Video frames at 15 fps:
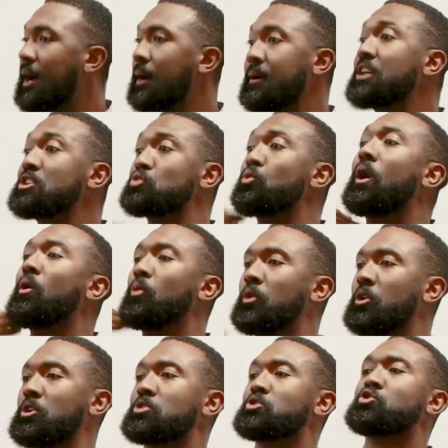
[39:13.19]
is what
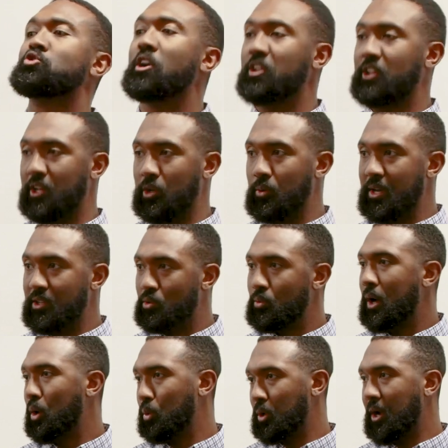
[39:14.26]
we're struggling with
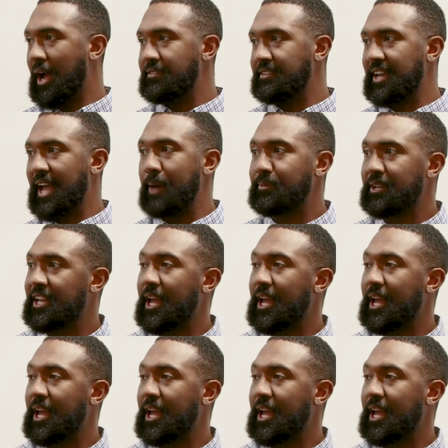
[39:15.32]
while we're having apneic